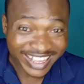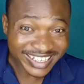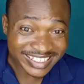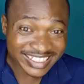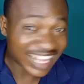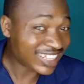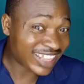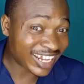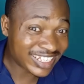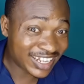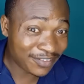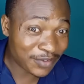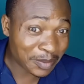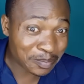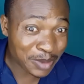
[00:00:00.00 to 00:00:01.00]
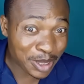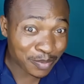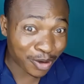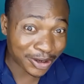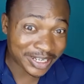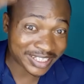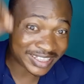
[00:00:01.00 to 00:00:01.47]
started giving me
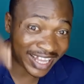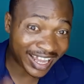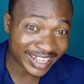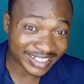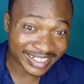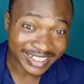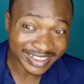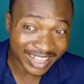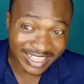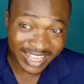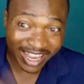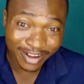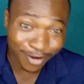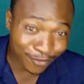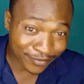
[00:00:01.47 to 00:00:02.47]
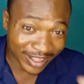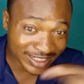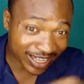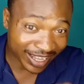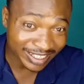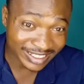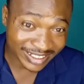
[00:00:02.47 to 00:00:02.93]
money then, that I
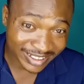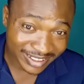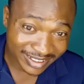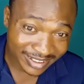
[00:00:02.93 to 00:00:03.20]
converted,